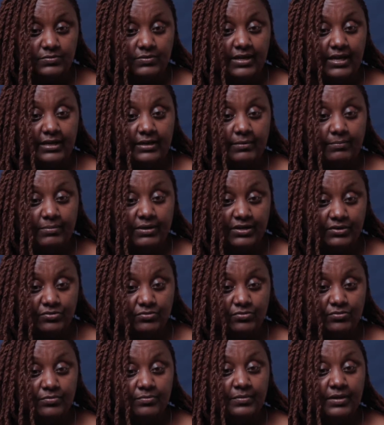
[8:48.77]
We had a
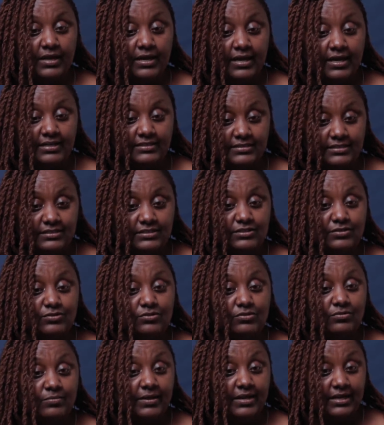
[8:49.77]
bedroom, a sitting
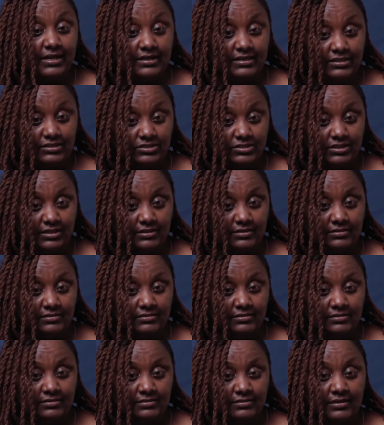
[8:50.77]
room, and a kitchen,
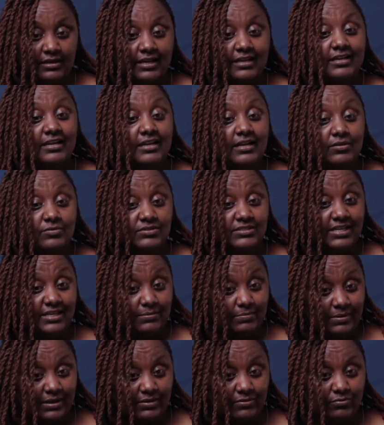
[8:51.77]
and an
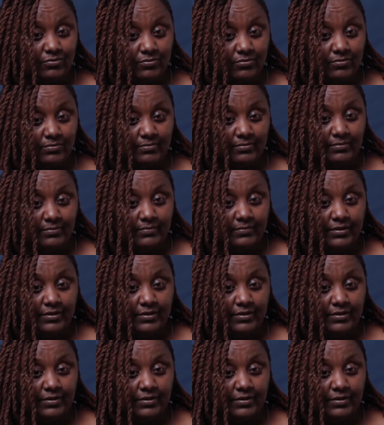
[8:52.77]
outside bathroom.